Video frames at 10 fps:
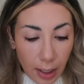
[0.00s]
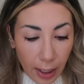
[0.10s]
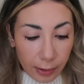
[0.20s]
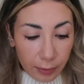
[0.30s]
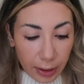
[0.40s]

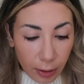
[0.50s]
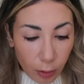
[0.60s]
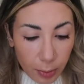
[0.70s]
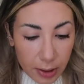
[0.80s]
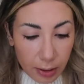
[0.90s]
I really
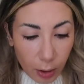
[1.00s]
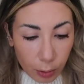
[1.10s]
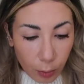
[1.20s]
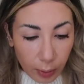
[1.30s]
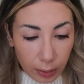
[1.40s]
hope it is
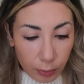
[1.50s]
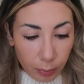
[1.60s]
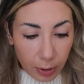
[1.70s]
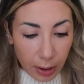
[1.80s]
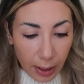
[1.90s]
not going to
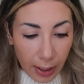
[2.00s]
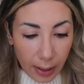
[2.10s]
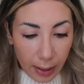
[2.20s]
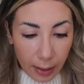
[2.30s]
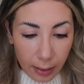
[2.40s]
be
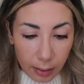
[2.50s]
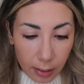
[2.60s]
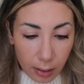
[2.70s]
a